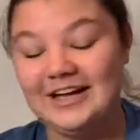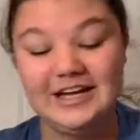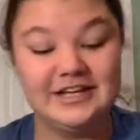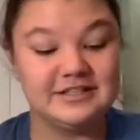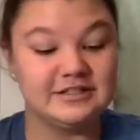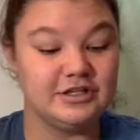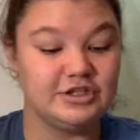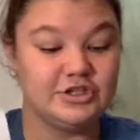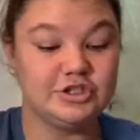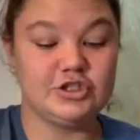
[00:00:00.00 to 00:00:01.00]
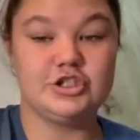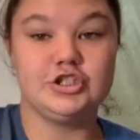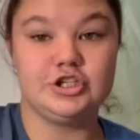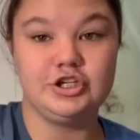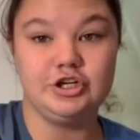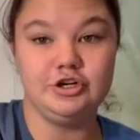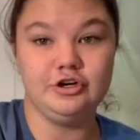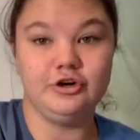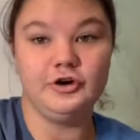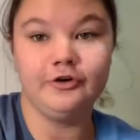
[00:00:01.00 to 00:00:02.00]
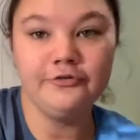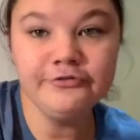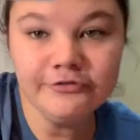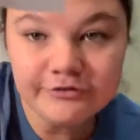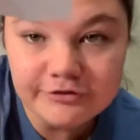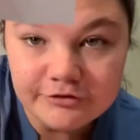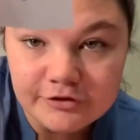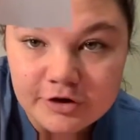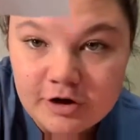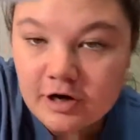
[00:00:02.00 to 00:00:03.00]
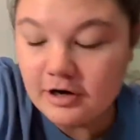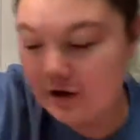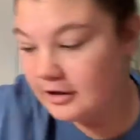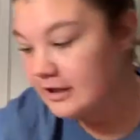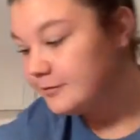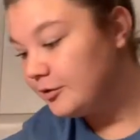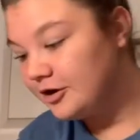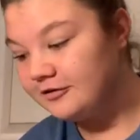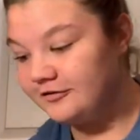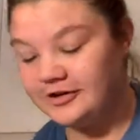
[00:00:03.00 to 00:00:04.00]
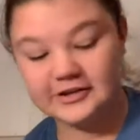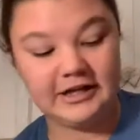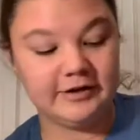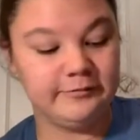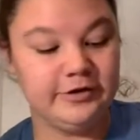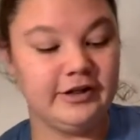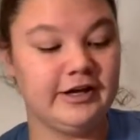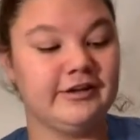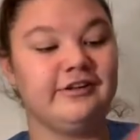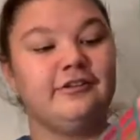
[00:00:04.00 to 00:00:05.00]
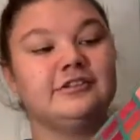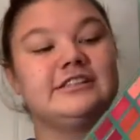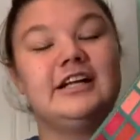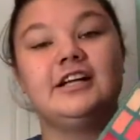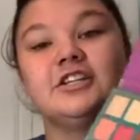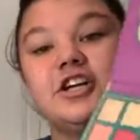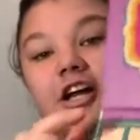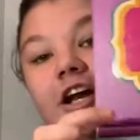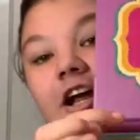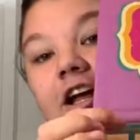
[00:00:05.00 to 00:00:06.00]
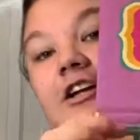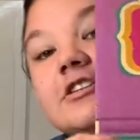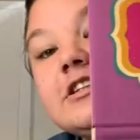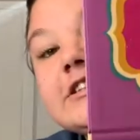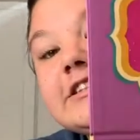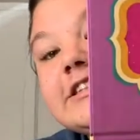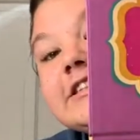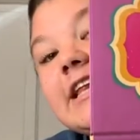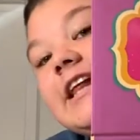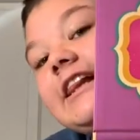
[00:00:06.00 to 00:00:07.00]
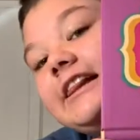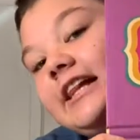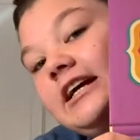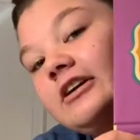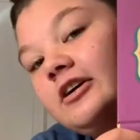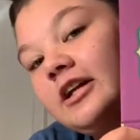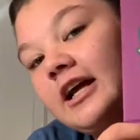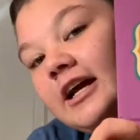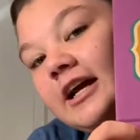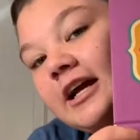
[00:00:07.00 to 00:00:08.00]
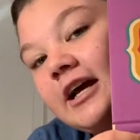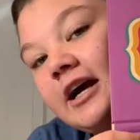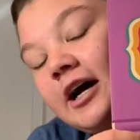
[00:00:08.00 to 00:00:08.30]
is 2. Oh, that's perfect. That can be like a little setting shade. And it's this like little like